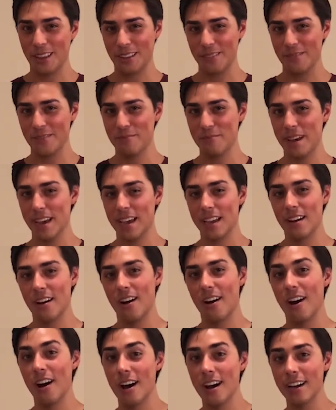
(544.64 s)
that we made
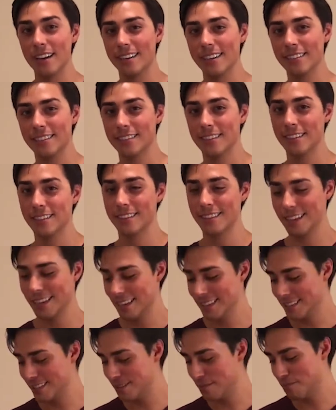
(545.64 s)
onto
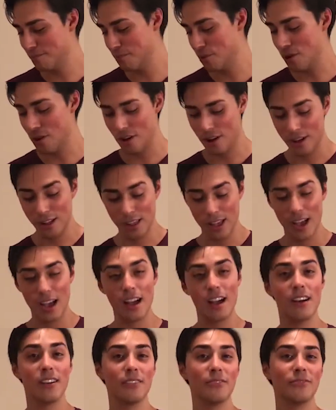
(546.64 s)
this bowl
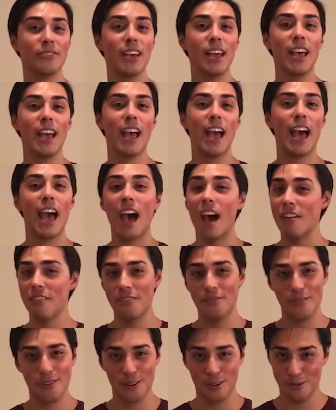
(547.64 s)
of half
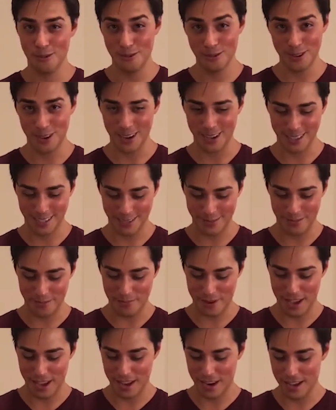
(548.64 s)
of our croutons that we
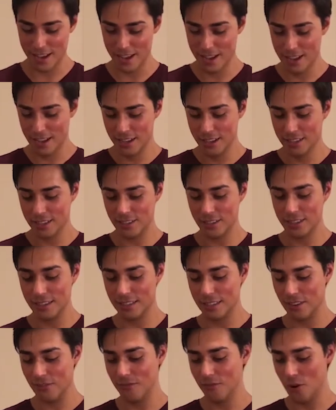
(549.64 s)
made. So this
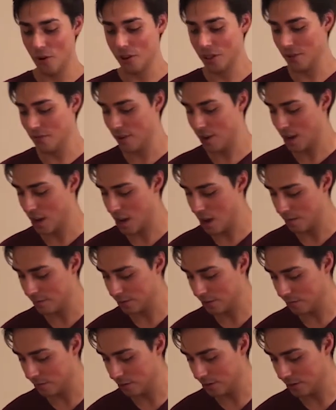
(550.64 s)
is 1/4 of a cup,
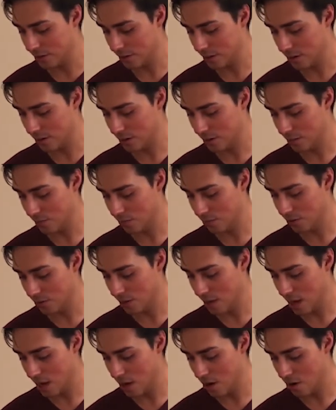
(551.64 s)
so I'm just gonna spoon
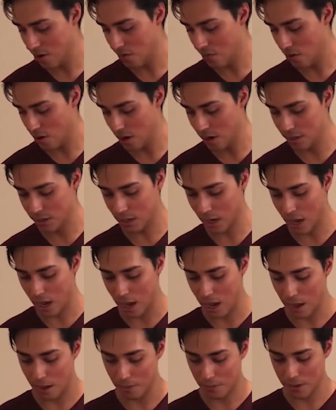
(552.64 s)
that over on
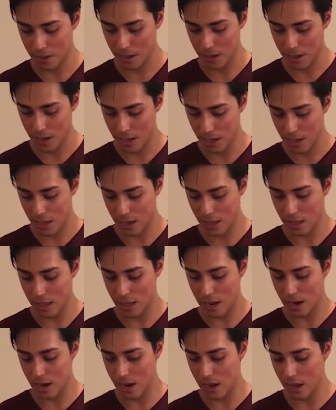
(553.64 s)
top. And
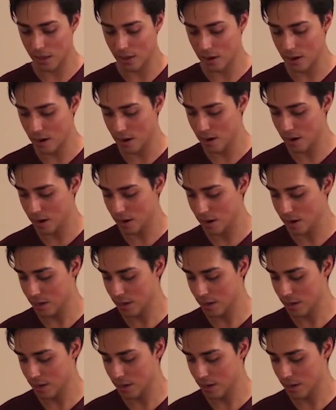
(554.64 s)
then another.